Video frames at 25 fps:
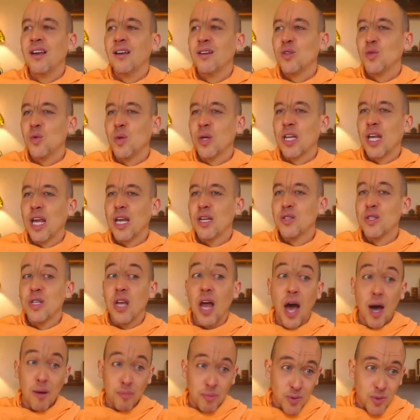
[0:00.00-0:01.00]
to engage in
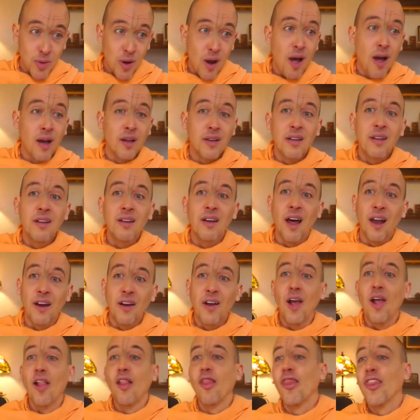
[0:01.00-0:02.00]
apparat,
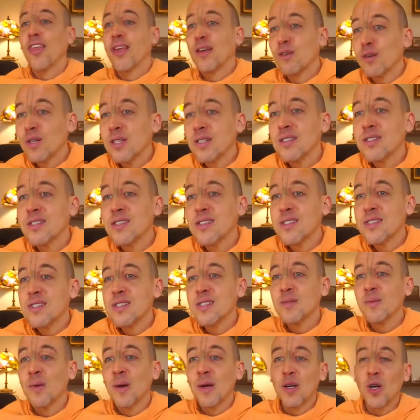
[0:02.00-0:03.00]
unhealthy
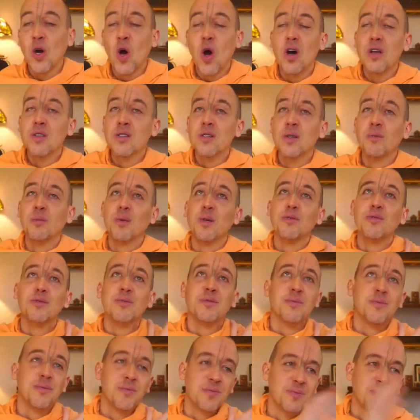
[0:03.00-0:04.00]
criticism and gossip of
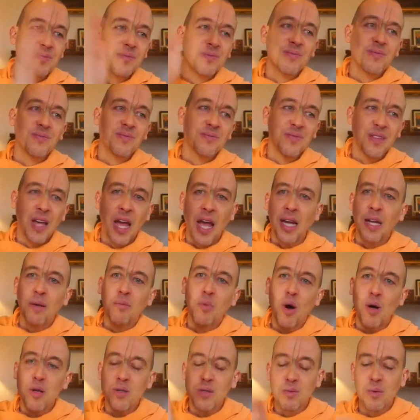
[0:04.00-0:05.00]
any
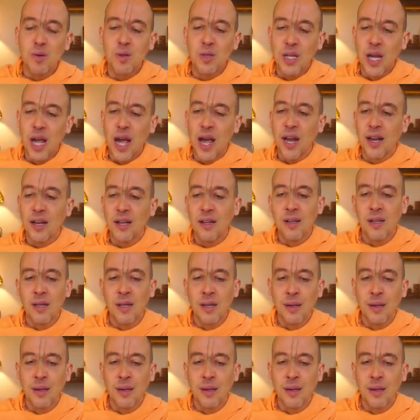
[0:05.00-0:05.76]
possible kind.